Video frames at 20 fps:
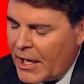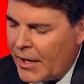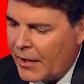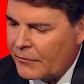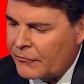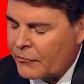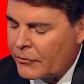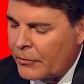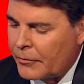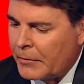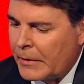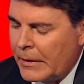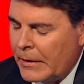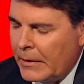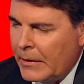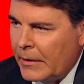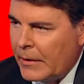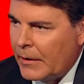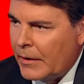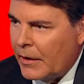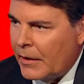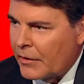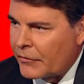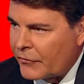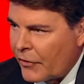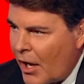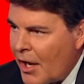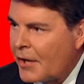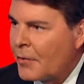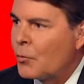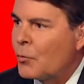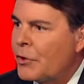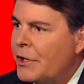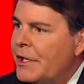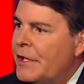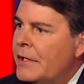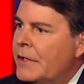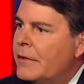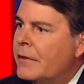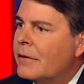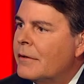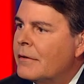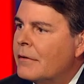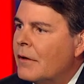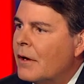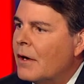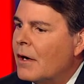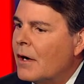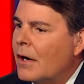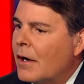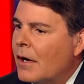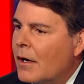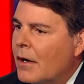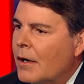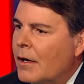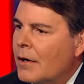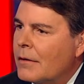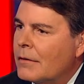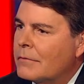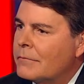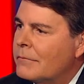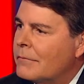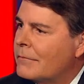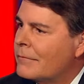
me ask you, as I read uh,